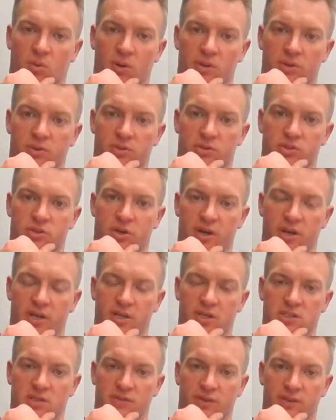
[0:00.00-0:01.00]
whether it's training
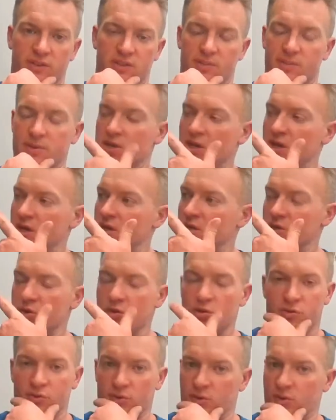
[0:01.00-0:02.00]
and stuff like that. I mean,
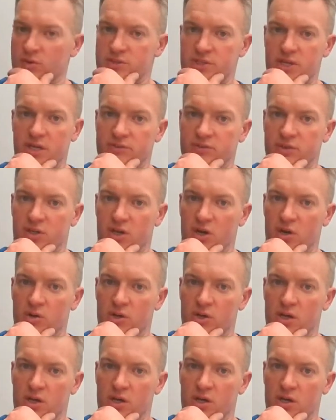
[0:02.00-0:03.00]
you're throwing South
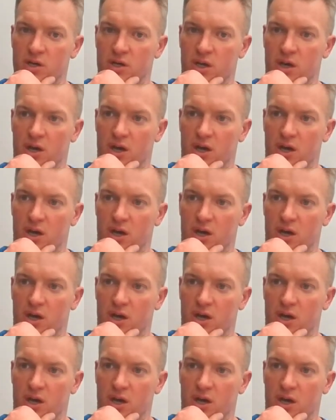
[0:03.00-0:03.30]
Dakota.